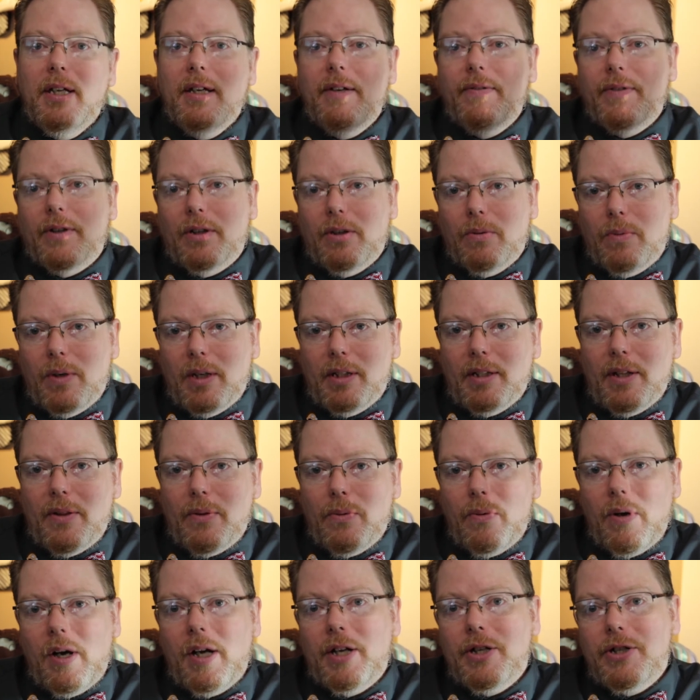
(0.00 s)
If you're gonna wear a
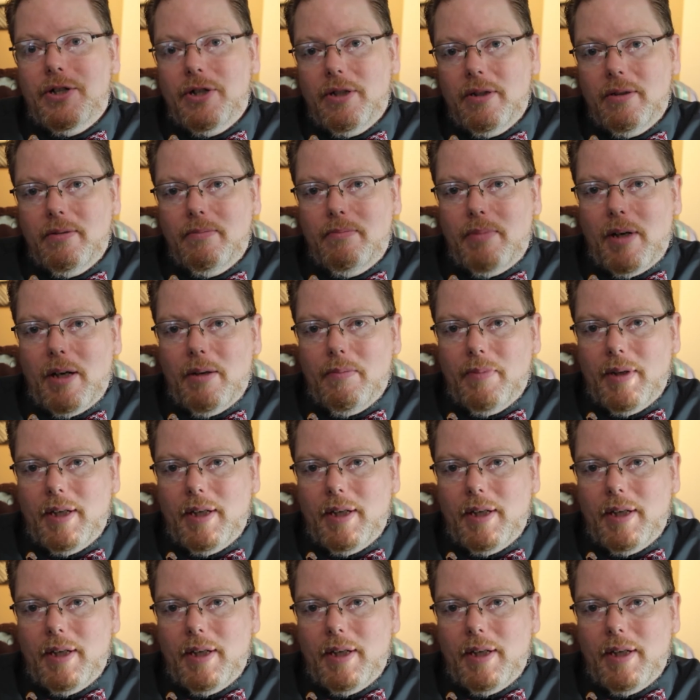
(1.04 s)
leather watch, brown